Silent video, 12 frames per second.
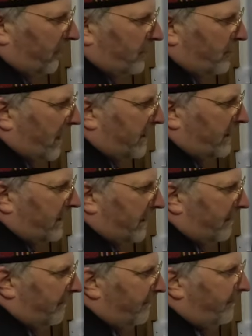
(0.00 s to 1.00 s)
that are shaded
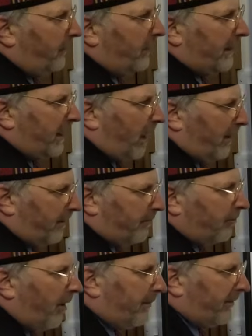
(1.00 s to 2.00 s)
in fully are the
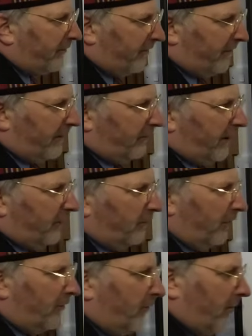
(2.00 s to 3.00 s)
proper
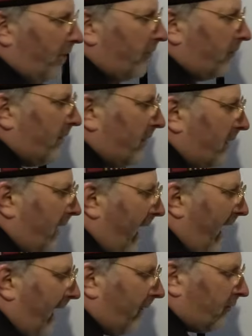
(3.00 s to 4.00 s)
civilizations. Those with an
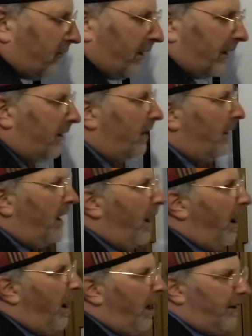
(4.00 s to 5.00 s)
X in
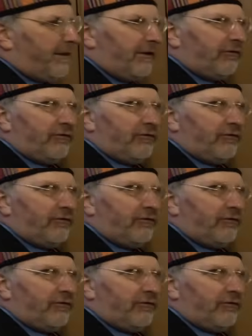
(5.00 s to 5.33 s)
are the